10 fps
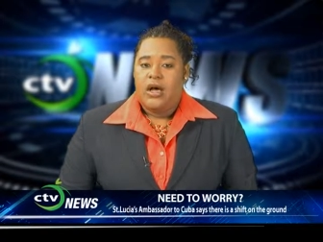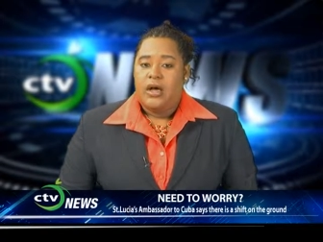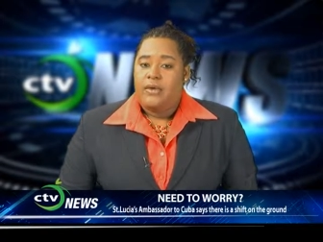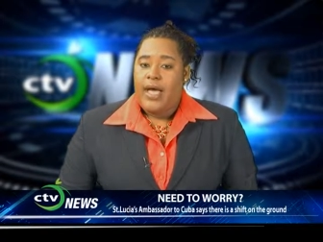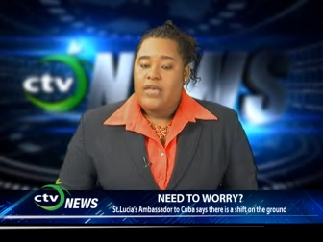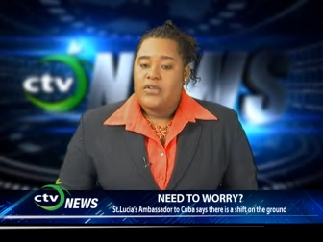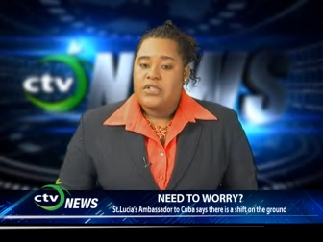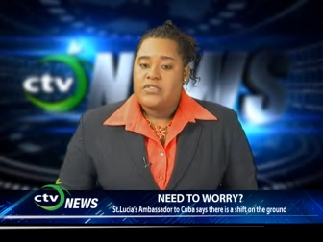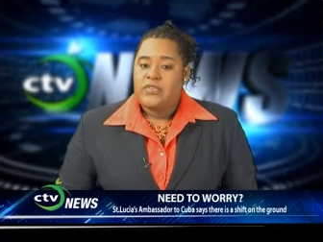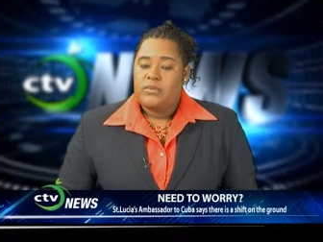
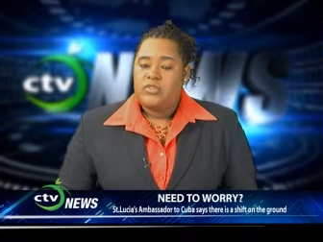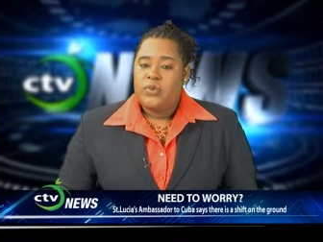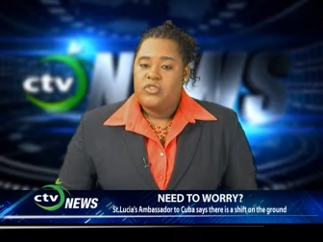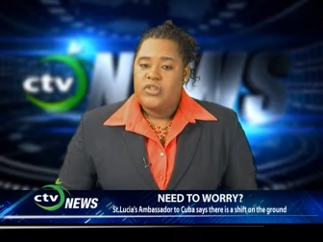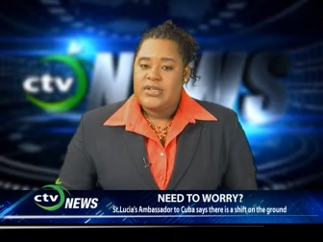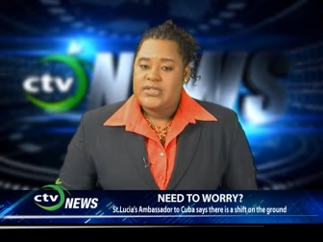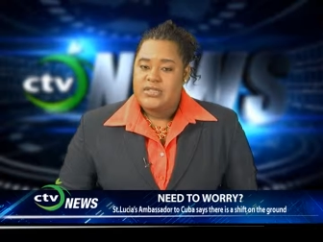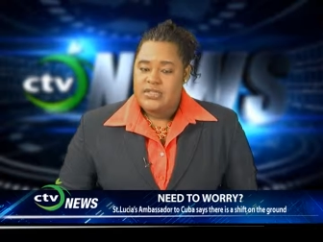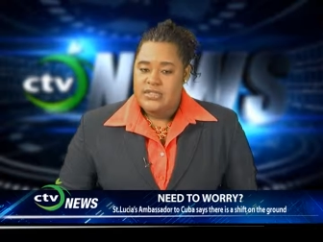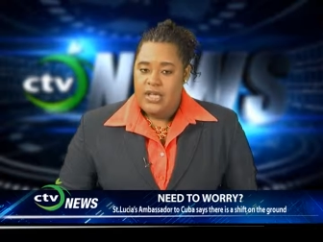Arrivals from
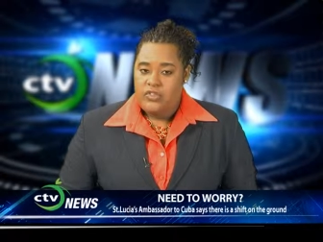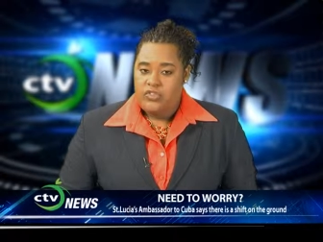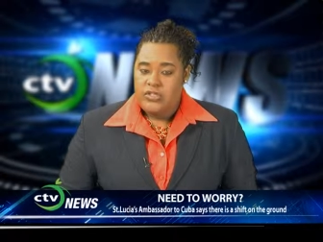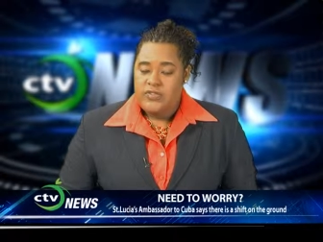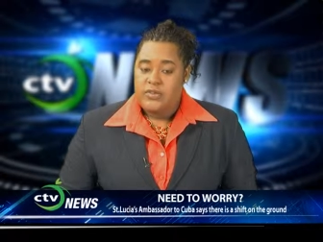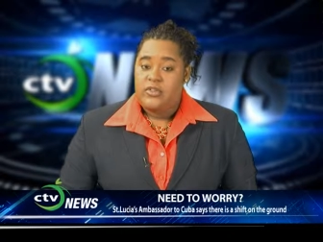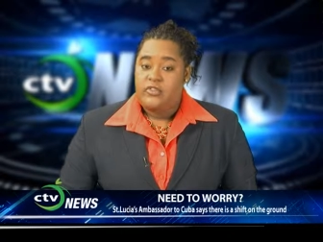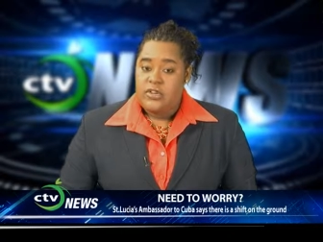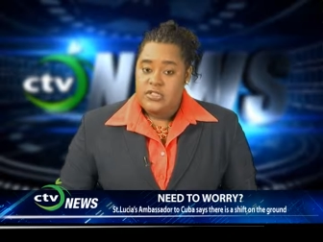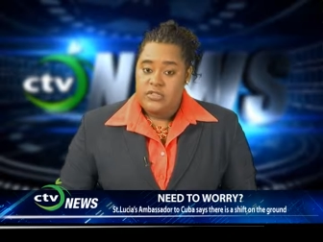206 countries from the
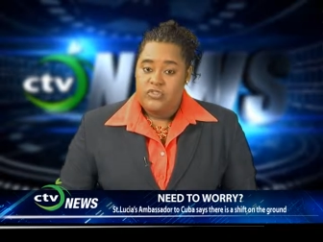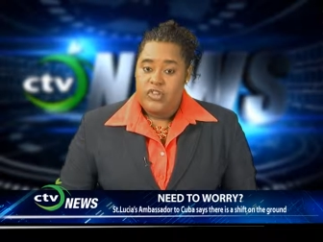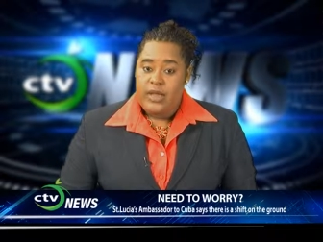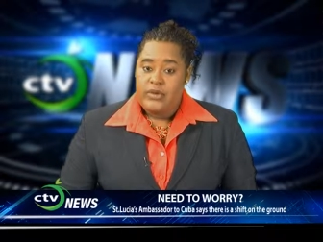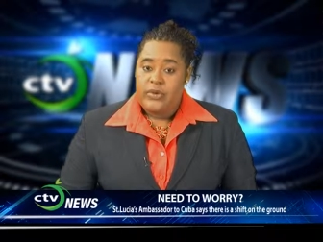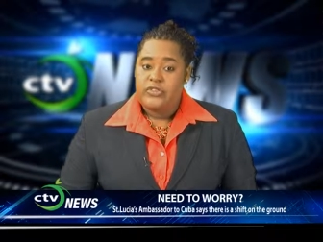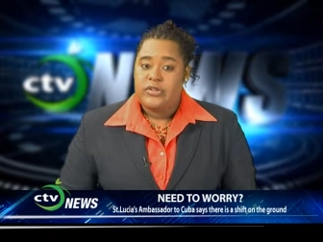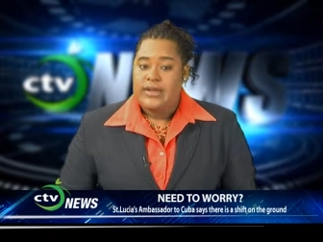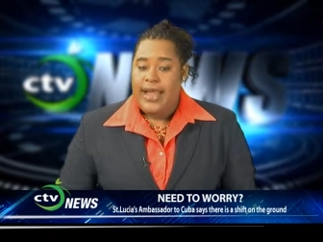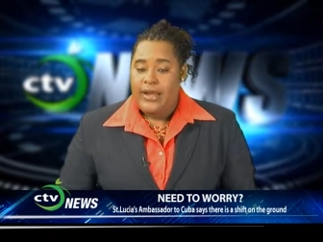1st of January
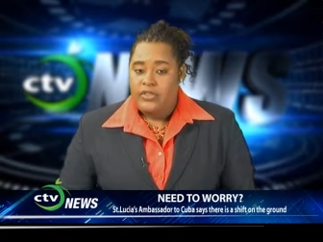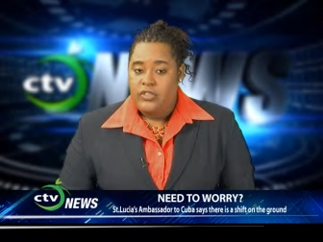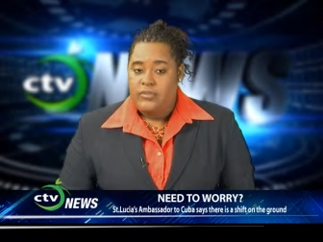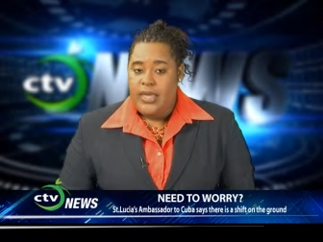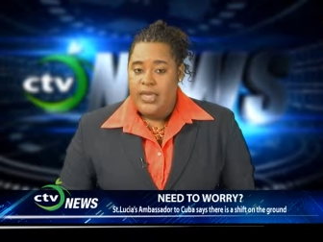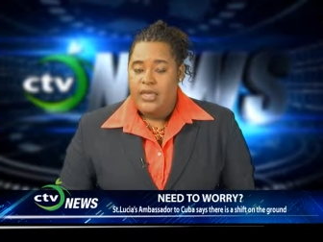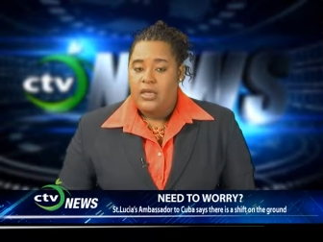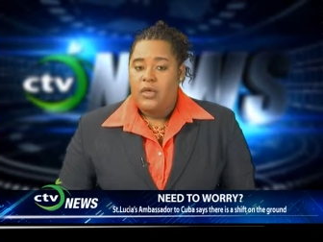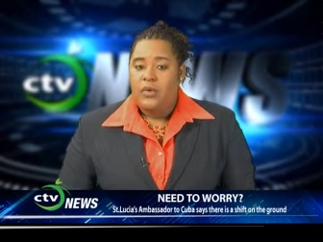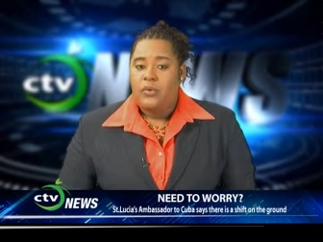to the 9th of May
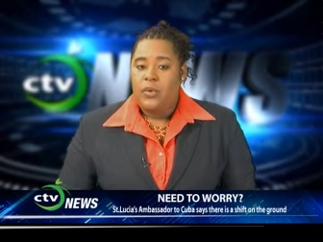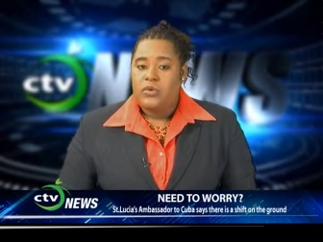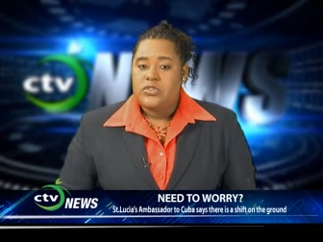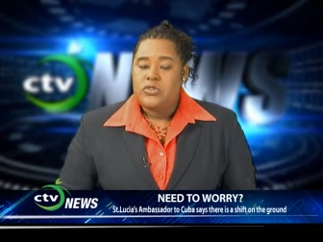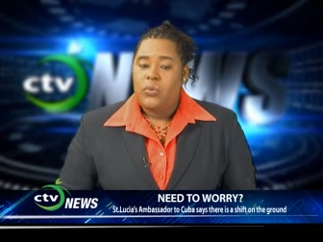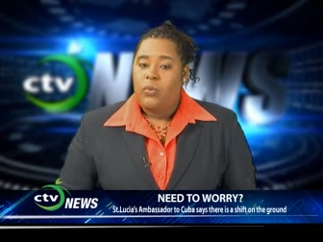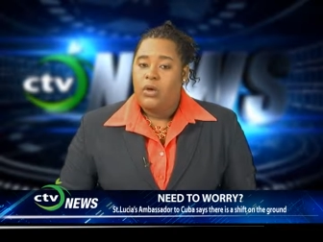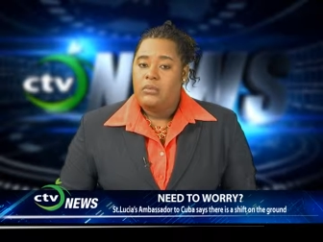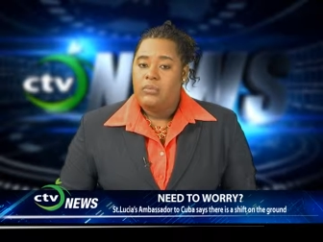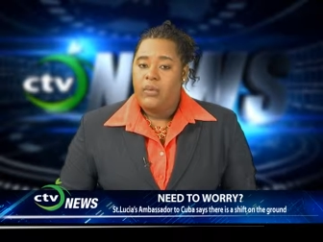rose to
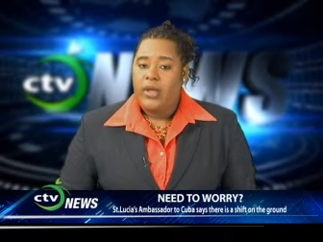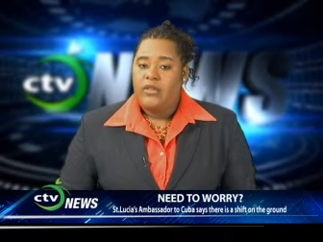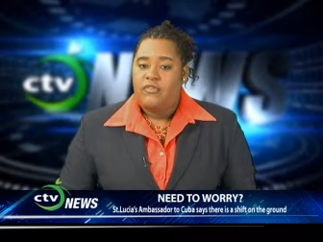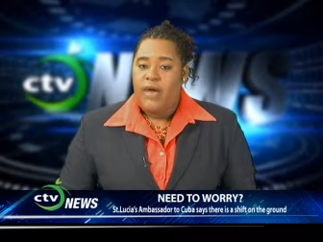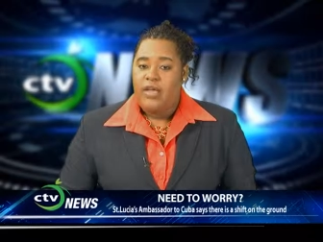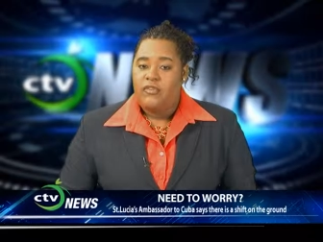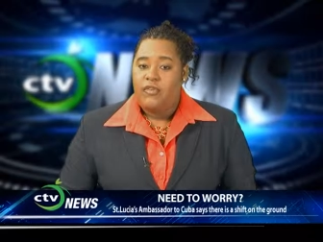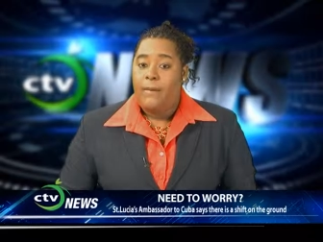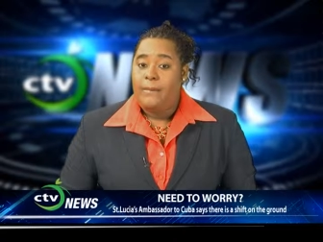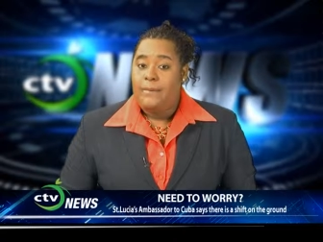
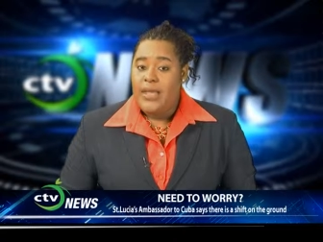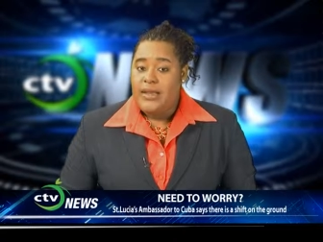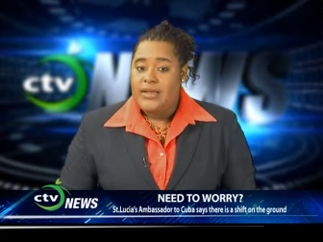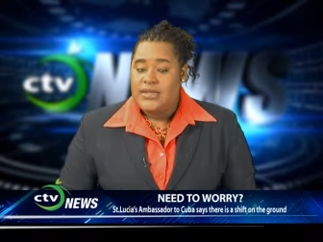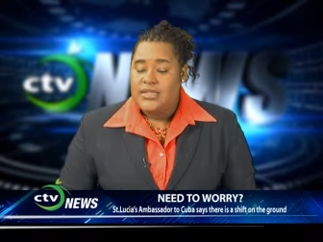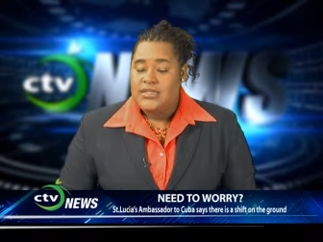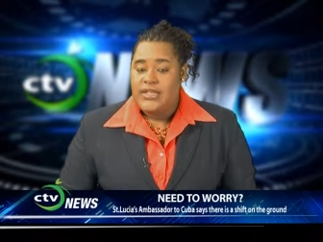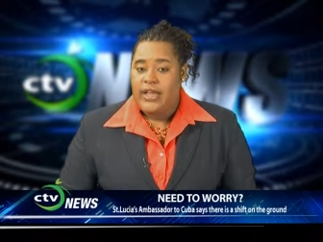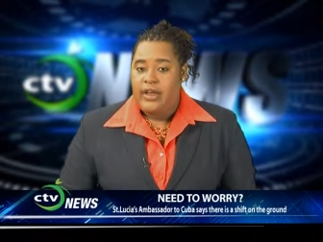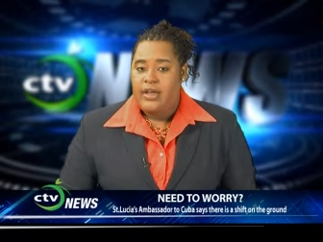1.54 million
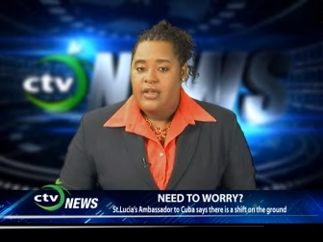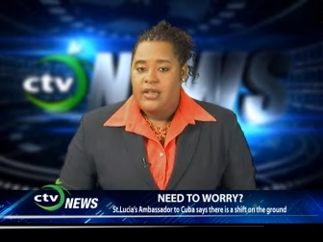this year.